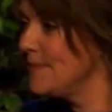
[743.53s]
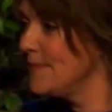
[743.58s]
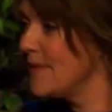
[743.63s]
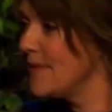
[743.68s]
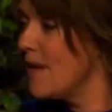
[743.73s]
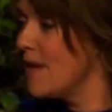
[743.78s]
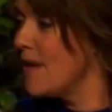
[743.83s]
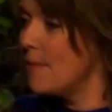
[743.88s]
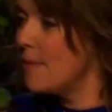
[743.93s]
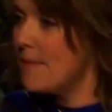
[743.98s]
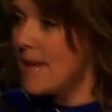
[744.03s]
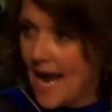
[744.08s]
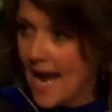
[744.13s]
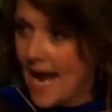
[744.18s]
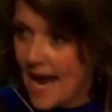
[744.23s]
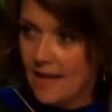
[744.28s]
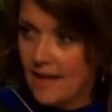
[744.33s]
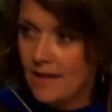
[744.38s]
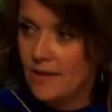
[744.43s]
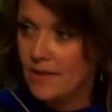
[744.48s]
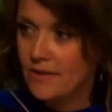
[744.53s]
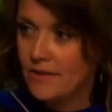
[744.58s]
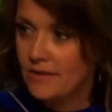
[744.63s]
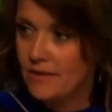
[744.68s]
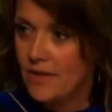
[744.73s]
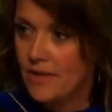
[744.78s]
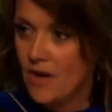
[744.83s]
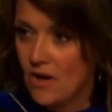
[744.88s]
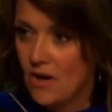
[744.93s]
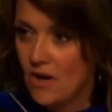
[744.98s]
From the hallowed
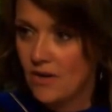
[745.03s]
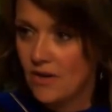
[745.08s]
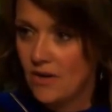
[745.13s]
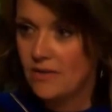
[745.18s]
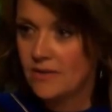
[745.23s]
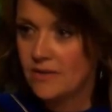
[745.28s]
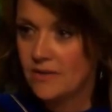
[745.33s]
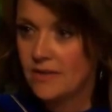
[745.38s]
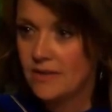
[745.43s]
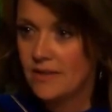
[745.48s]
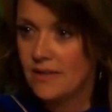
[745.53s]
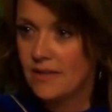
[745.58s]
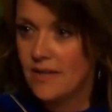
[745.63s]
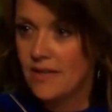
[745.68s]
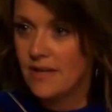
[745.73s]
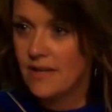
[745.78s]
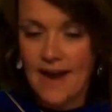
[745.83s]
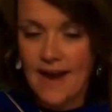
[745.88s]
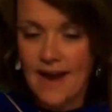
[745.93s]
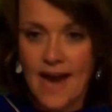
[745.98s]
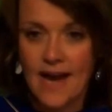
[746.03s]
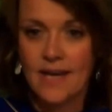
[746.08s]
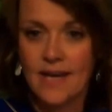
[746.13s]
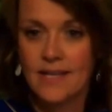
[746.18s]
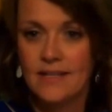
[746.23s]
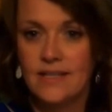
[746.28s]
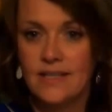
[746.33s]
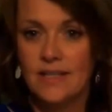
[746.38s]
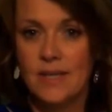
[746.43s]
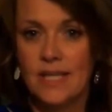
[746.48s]
halls of
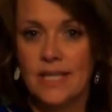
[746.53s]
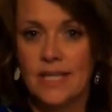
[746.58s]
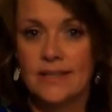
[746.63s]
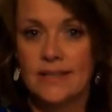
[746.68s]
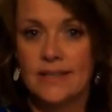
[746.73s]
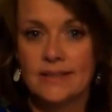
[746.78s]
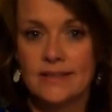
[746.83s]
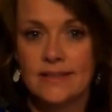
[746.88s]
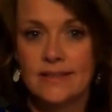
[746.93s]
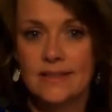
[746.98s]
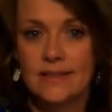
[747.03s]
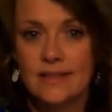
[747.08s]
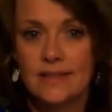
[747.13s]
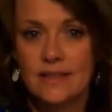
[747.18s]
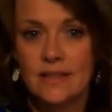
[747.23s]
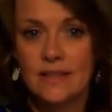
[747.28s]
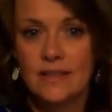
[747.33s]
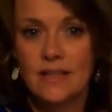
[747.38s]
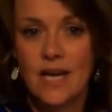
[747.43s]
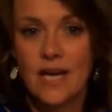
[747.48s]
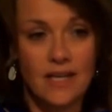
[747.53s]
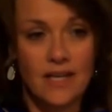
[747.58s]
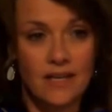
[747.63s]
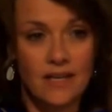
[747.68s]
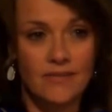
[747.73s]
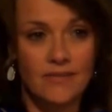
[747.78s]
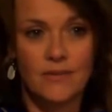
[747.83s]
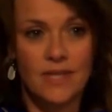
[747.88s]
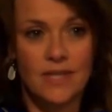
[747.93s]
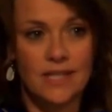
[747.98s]
academia, I
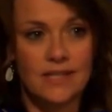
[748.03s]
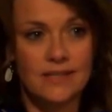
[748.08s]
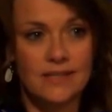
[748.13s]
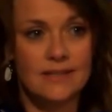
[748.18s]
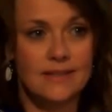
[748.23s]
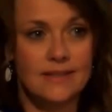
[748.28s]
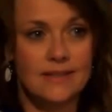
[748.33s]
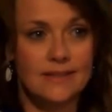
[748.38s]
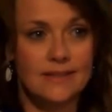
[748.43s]
give you this.